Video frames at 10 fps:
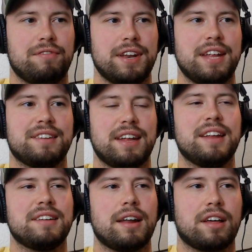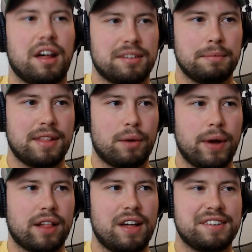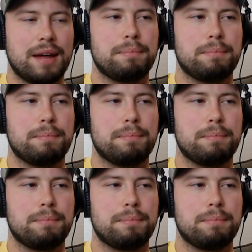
And he's not accustomed to that weight class yet,